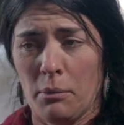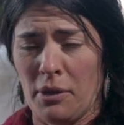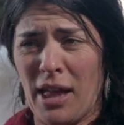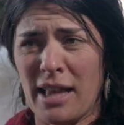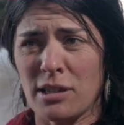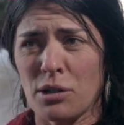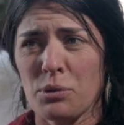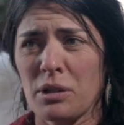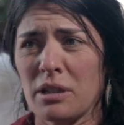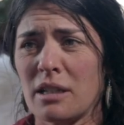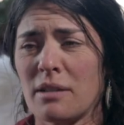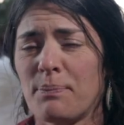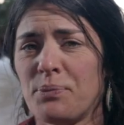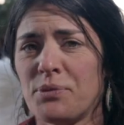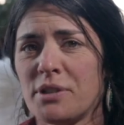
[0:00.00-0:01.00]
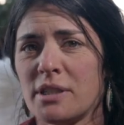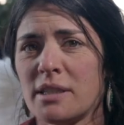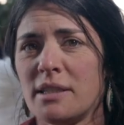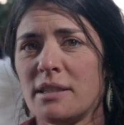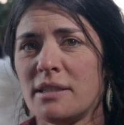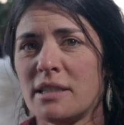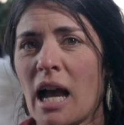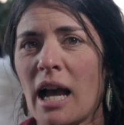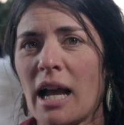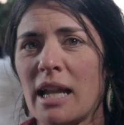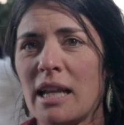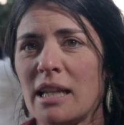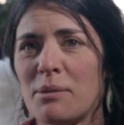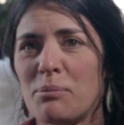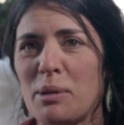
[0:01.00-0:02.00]
But that's a really
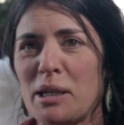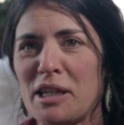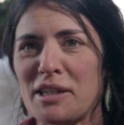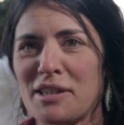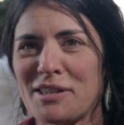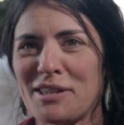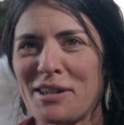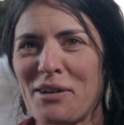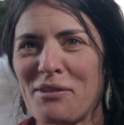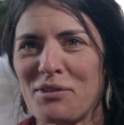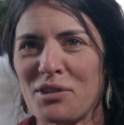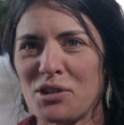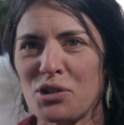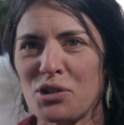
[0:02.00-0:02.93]
tiny piece of the